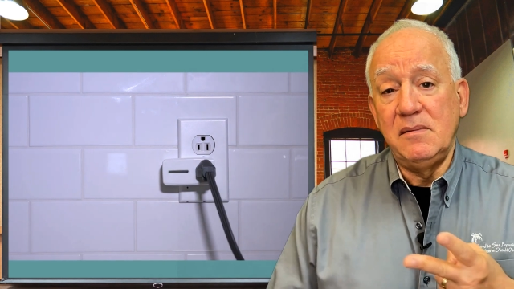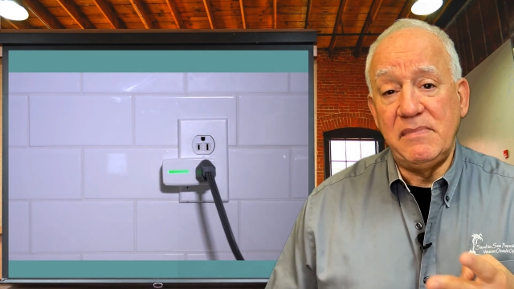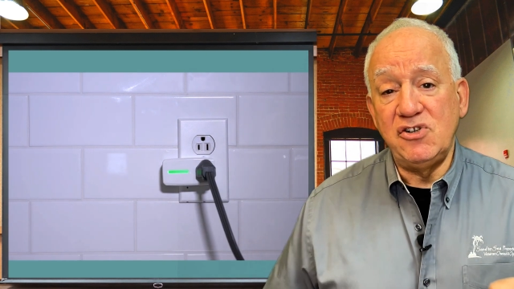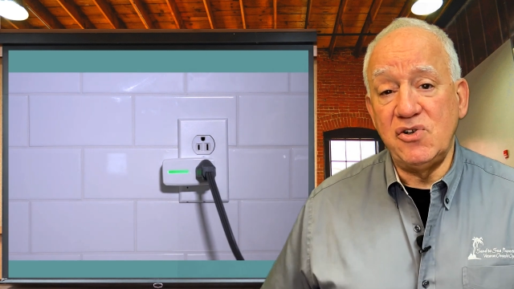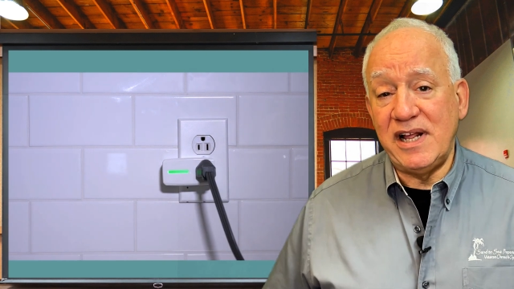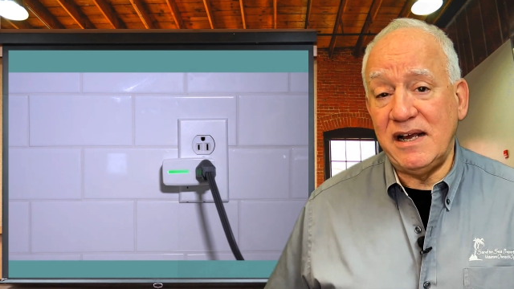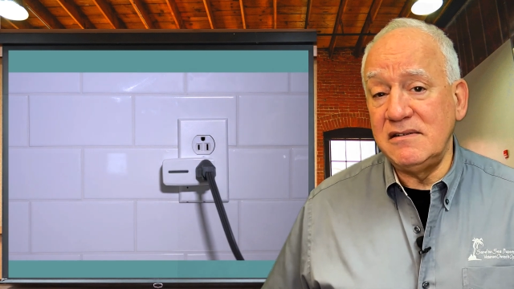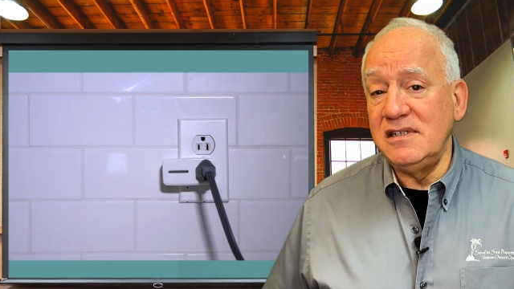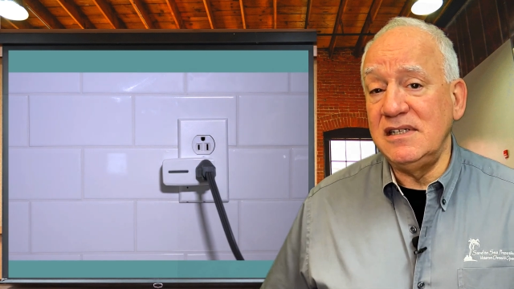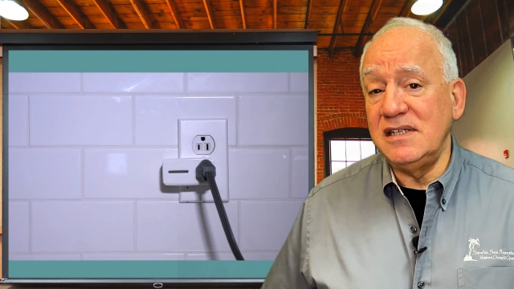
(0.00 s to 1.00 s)
make sure the
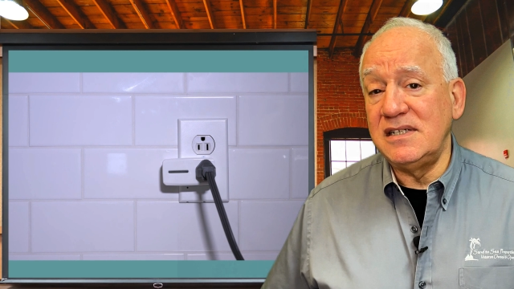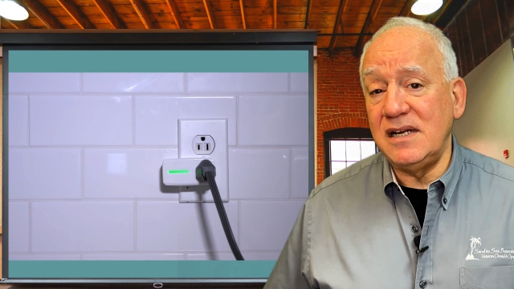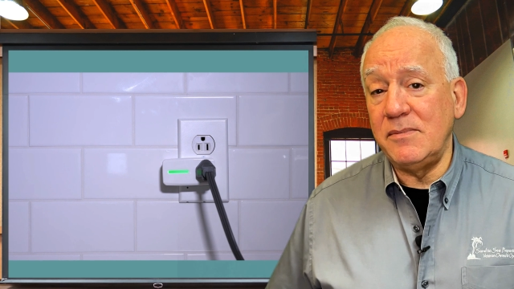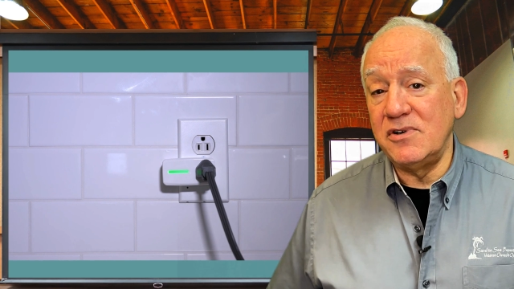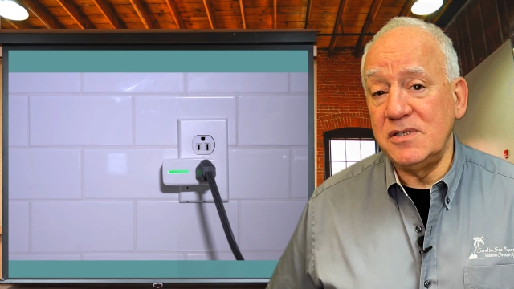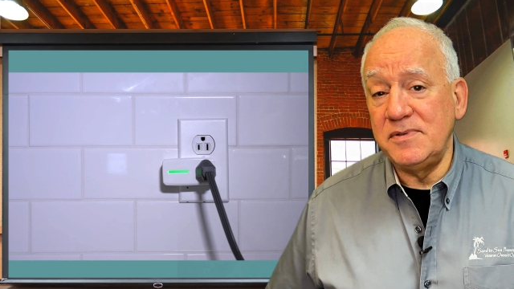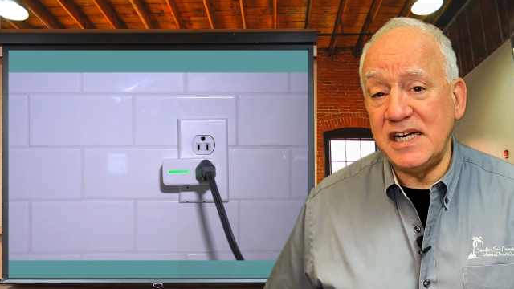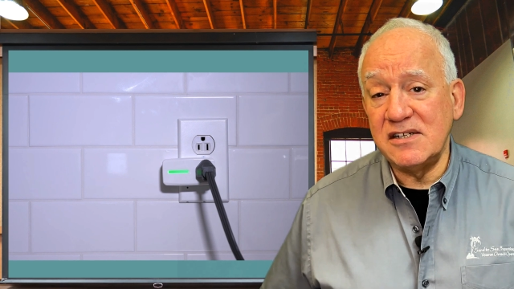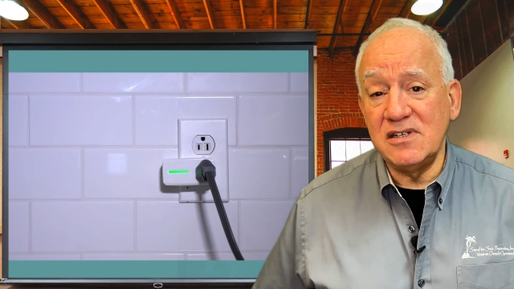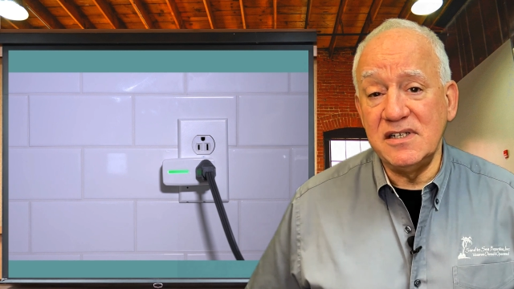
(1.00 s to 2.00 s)
house is in the same or
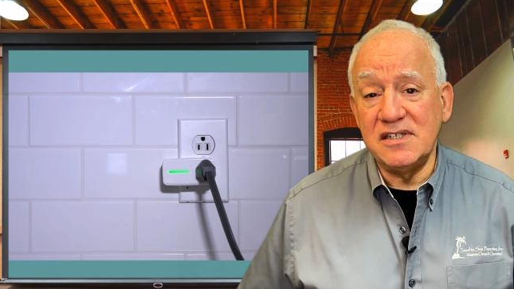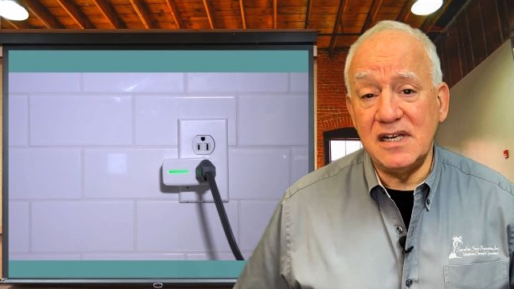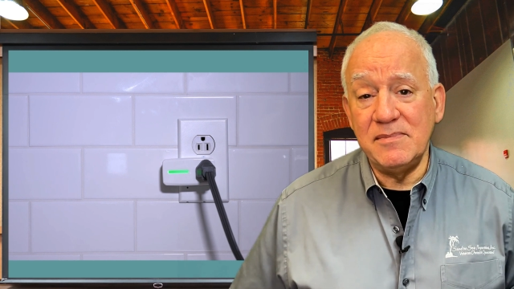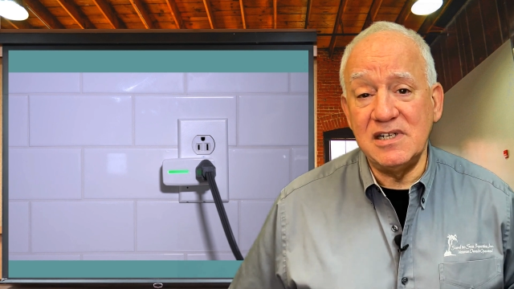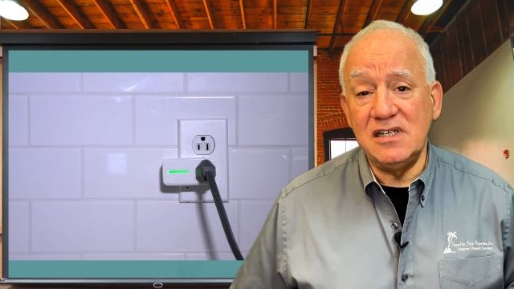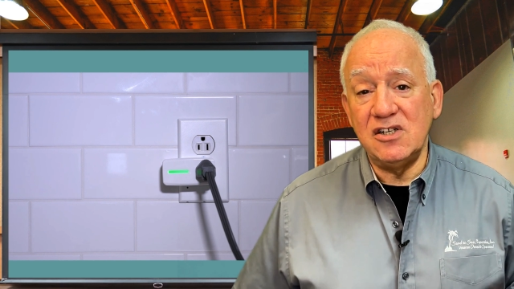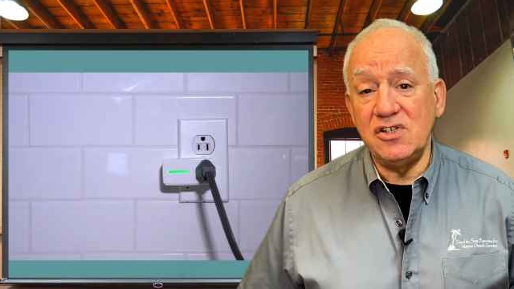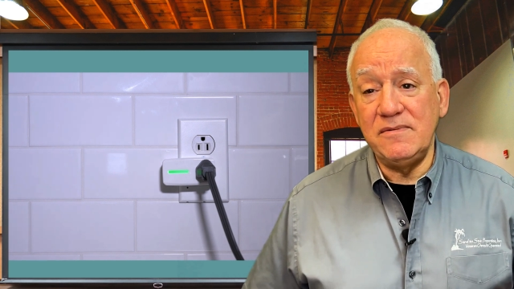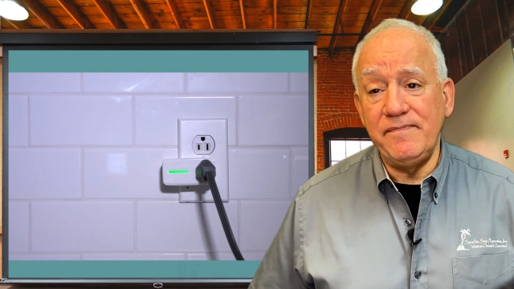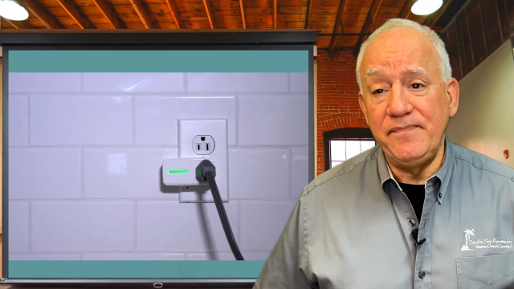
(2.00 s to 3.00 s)
substantially the same condition.